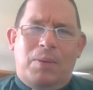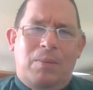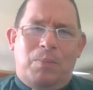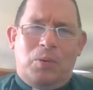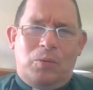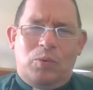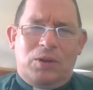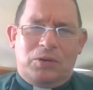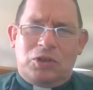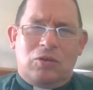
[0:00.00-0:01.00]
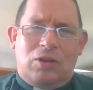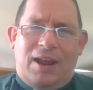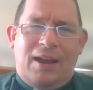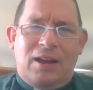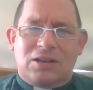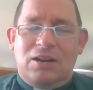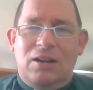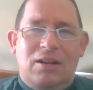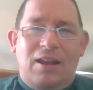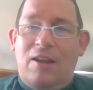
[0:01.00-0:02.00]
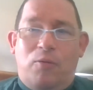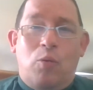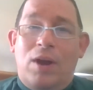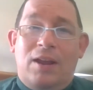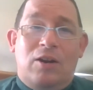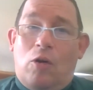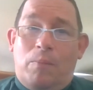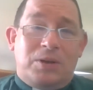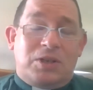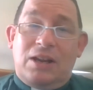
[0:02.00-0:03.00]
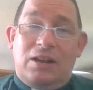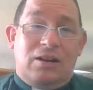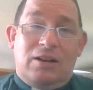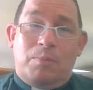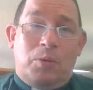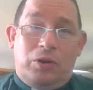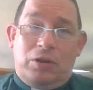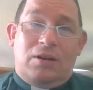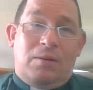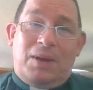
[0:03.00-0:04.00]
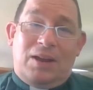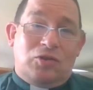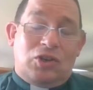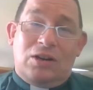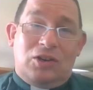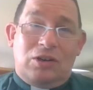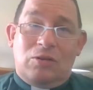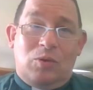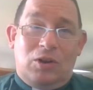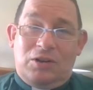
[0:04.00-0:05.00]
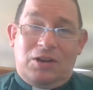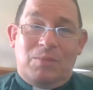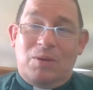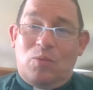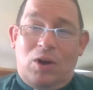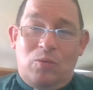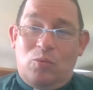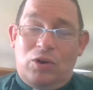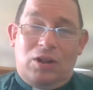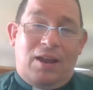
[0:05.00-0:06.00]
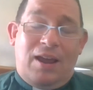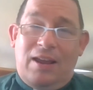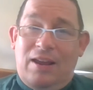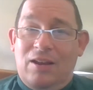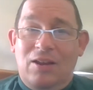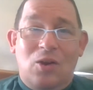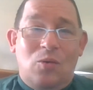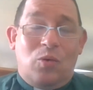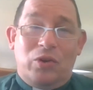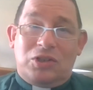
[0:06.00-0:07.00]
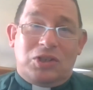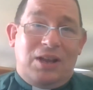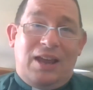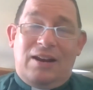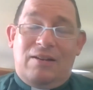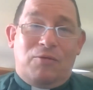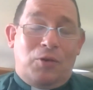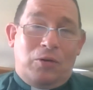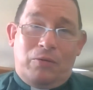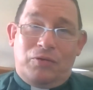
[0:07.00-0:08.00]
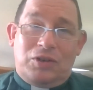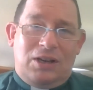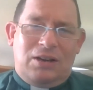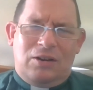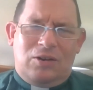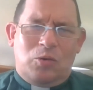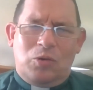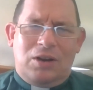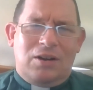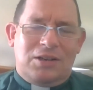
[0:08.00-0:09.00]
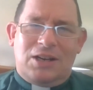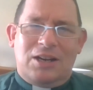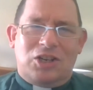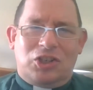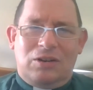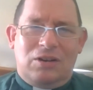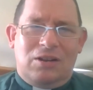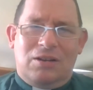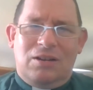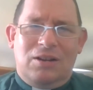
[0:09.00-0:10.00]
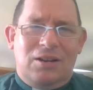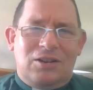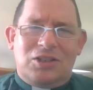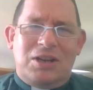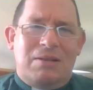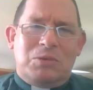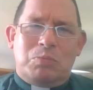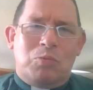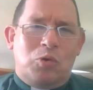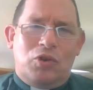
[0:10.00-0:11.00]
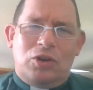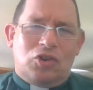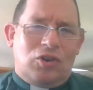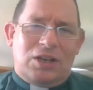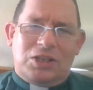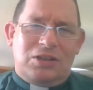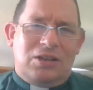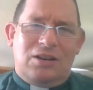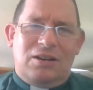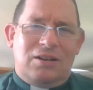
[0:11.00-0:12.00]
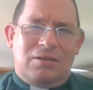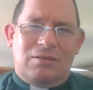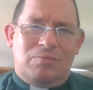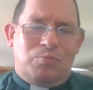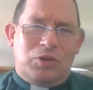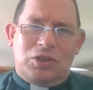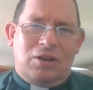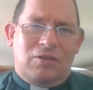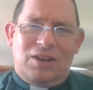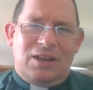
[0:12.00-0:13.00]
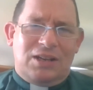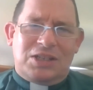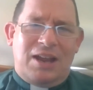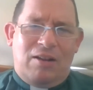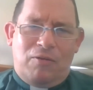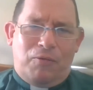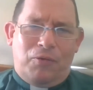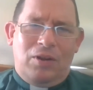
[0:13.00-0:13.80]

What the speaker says: people will do that if we're not particularly bothered about changing the world. I mean, why would they want to get involved in an organization that seems more interested in preserving itself